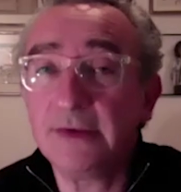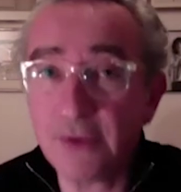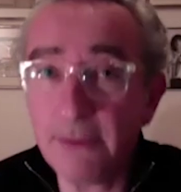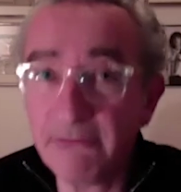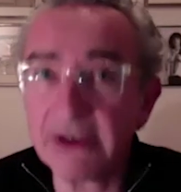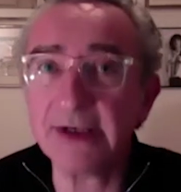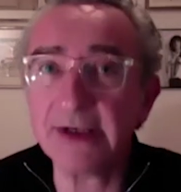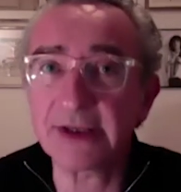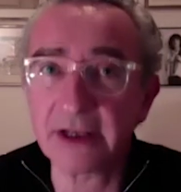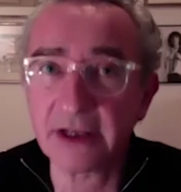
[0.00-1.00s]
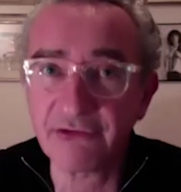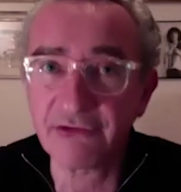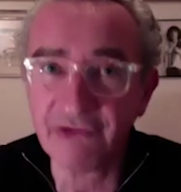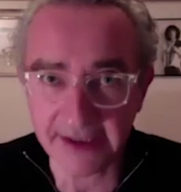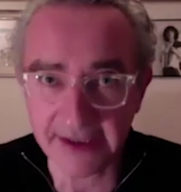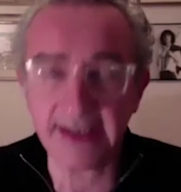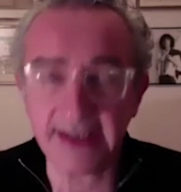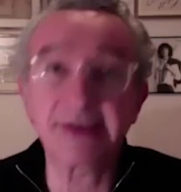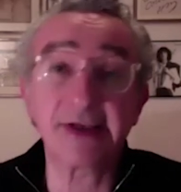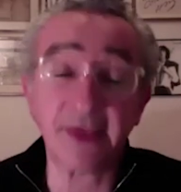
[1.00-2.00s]
To Britain's credit,
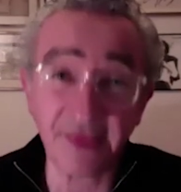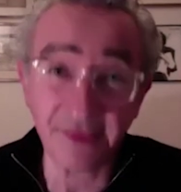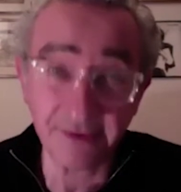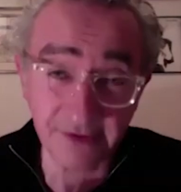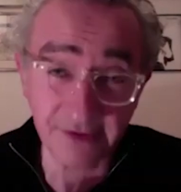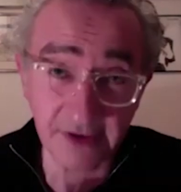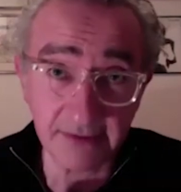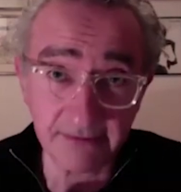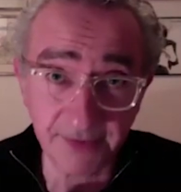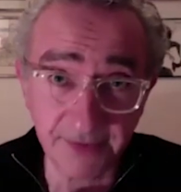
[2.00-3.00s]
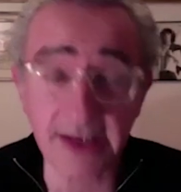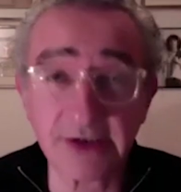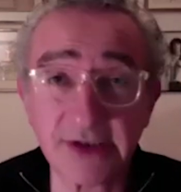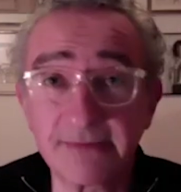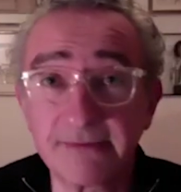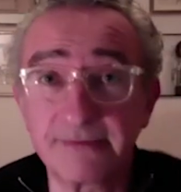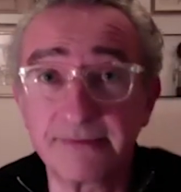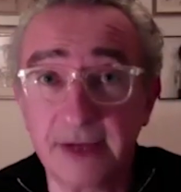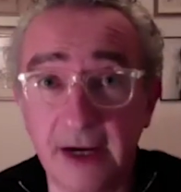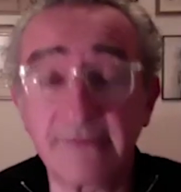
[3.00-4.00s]
and to the, to the Thatcher
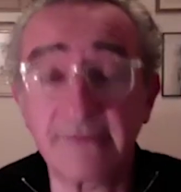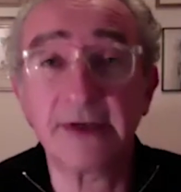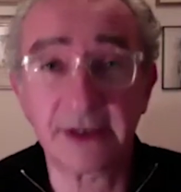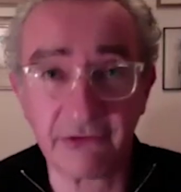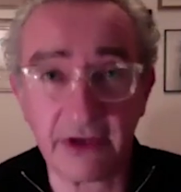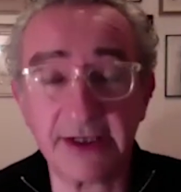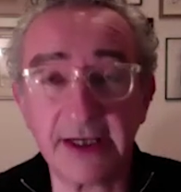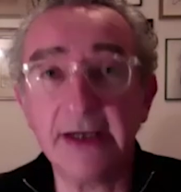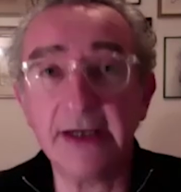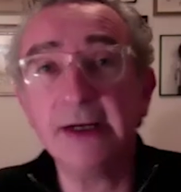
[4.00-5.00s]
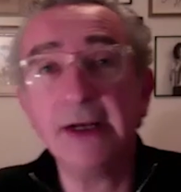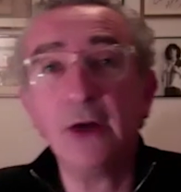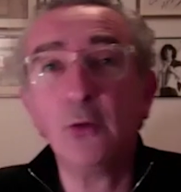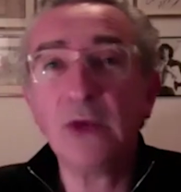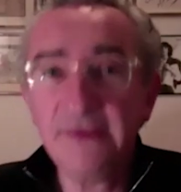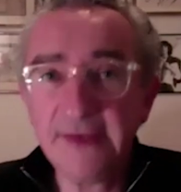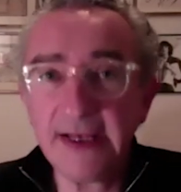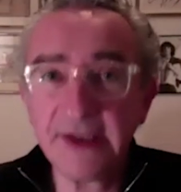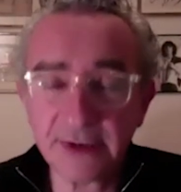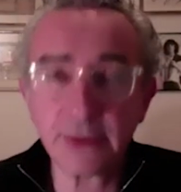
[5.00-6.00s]
government's credit, we
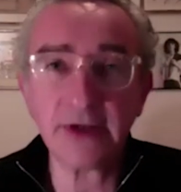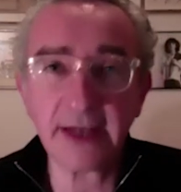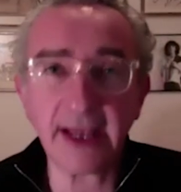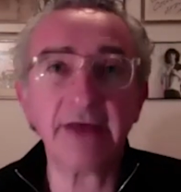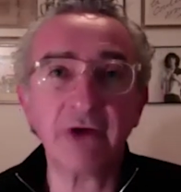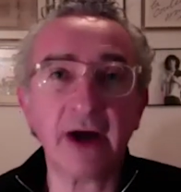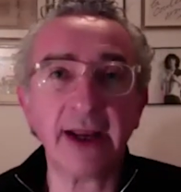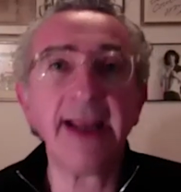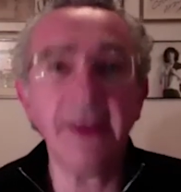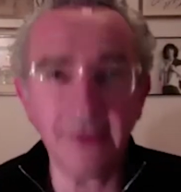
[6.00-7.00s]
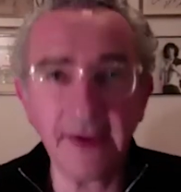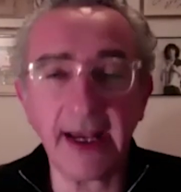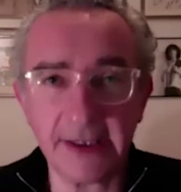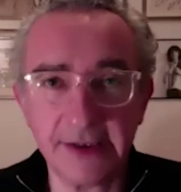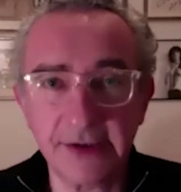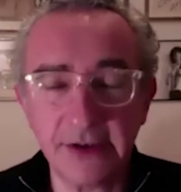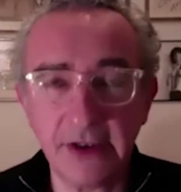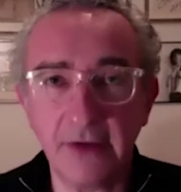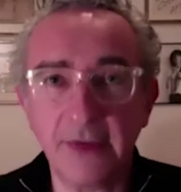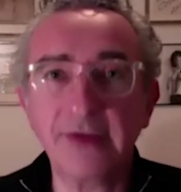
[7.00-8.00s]
did sort of get it right in the end. You
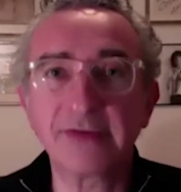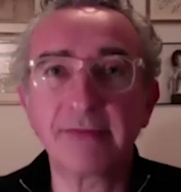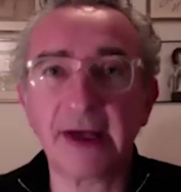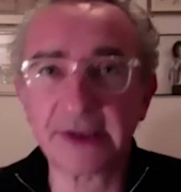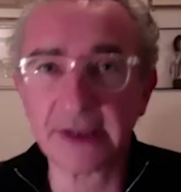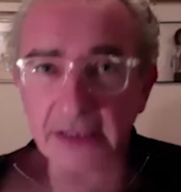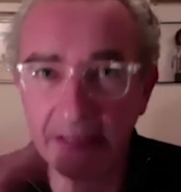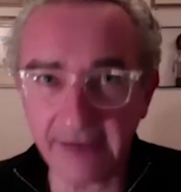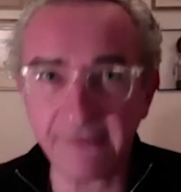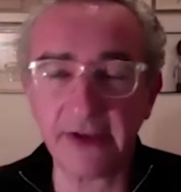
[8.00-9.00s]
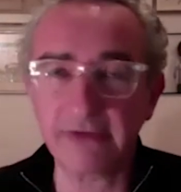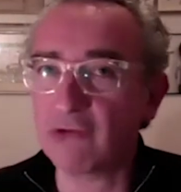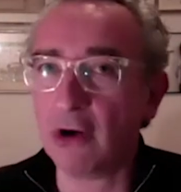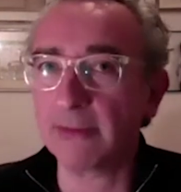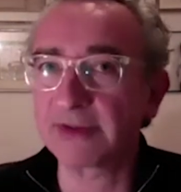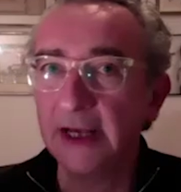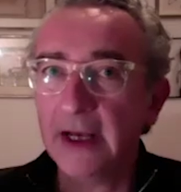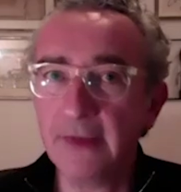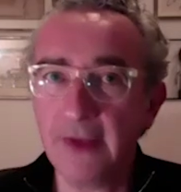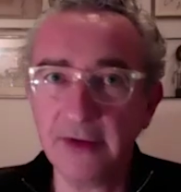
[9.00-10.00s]
know, those mass leaflet drops,
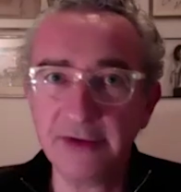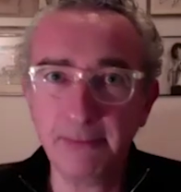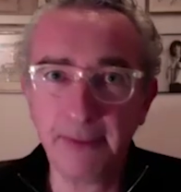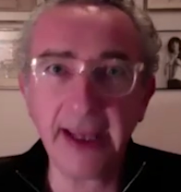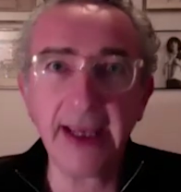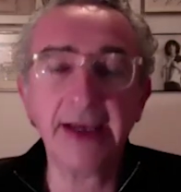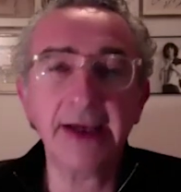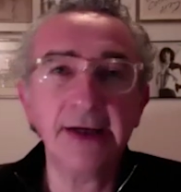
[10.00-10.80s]
those big